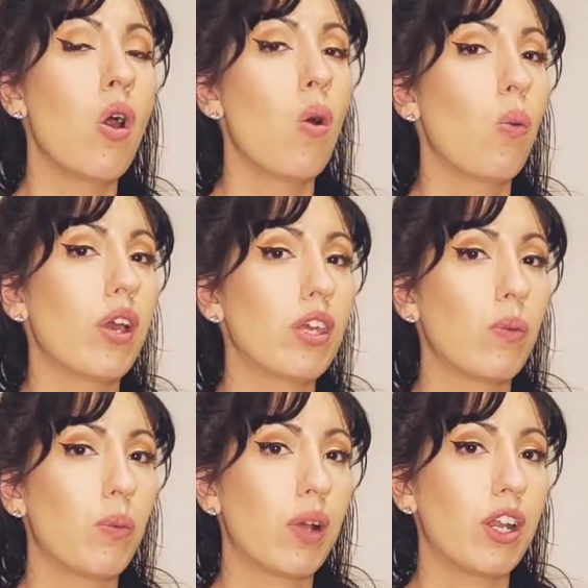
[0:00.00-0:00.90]
what you would
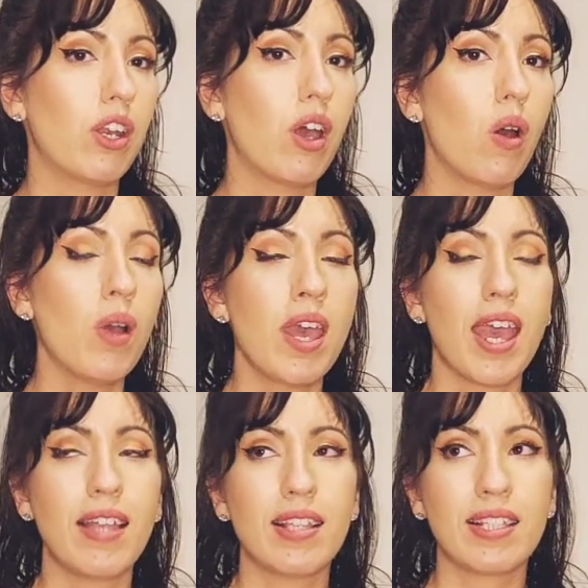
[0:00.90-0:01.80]
want to know,
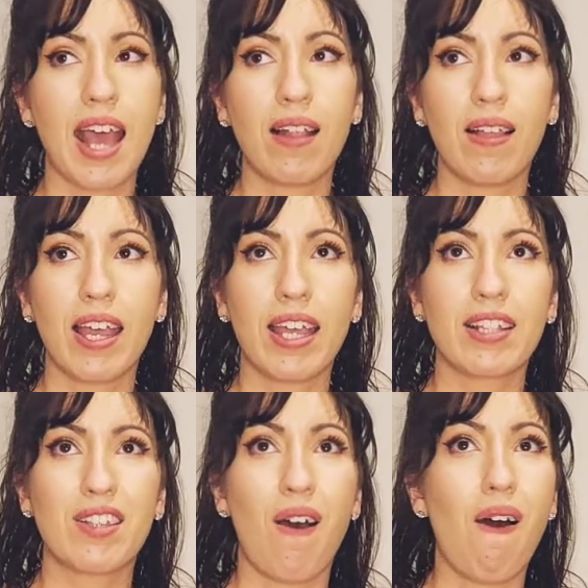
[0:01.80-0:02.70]
and this outlines
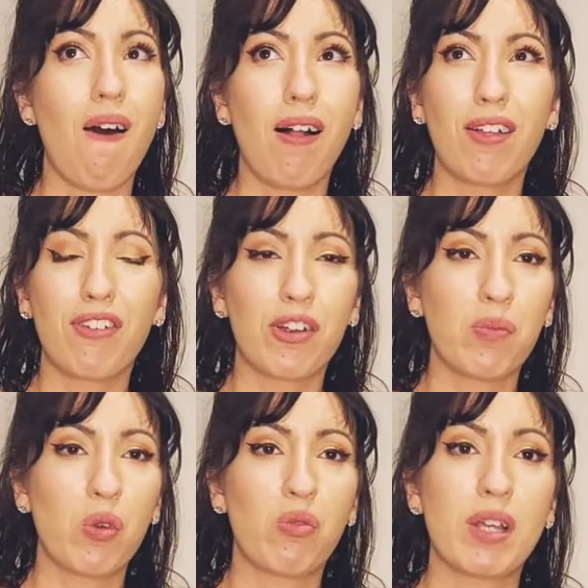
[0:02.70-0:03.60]
all of our
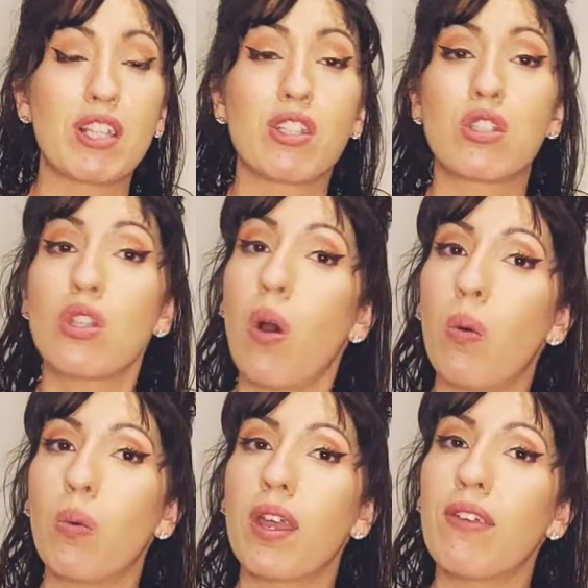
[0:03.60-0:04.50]
movements. So
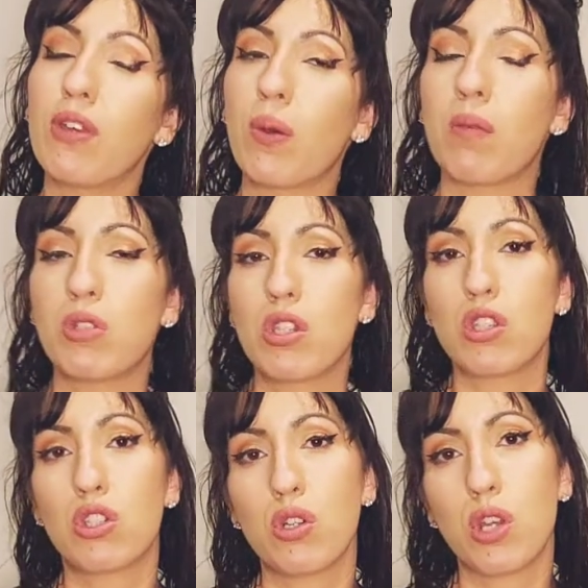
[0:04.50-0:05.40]
if you come to the
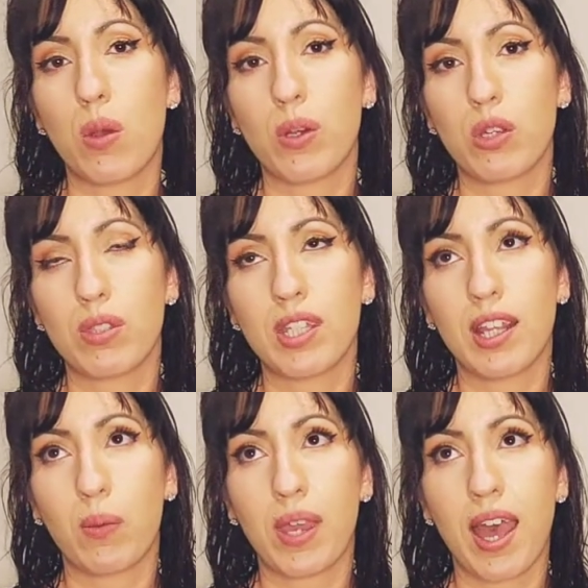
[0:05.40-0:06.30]
studio and you see
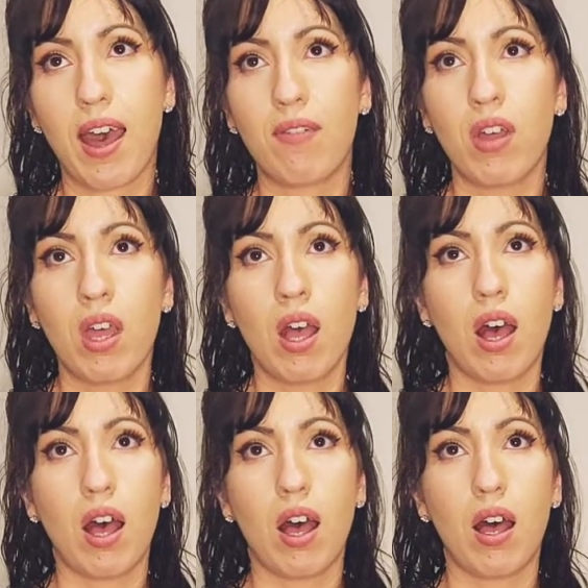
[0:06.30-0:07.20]
that we have
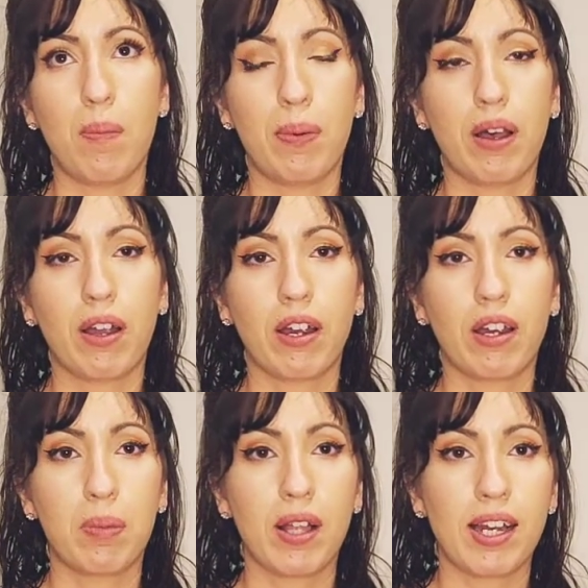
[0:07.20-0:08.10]
a bar
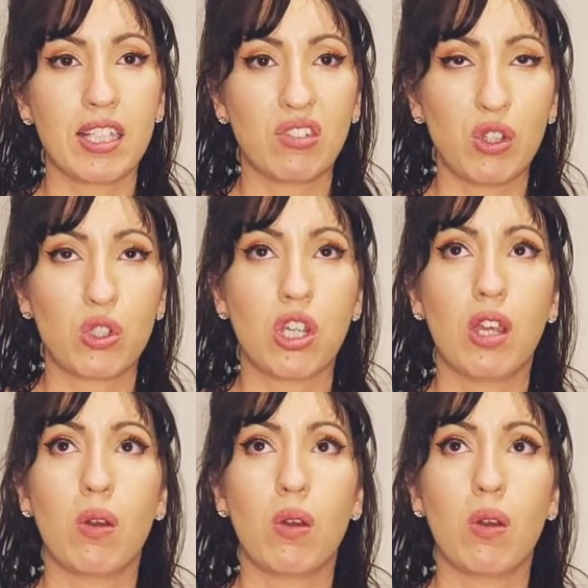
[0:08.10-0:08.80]
Pilates Fusion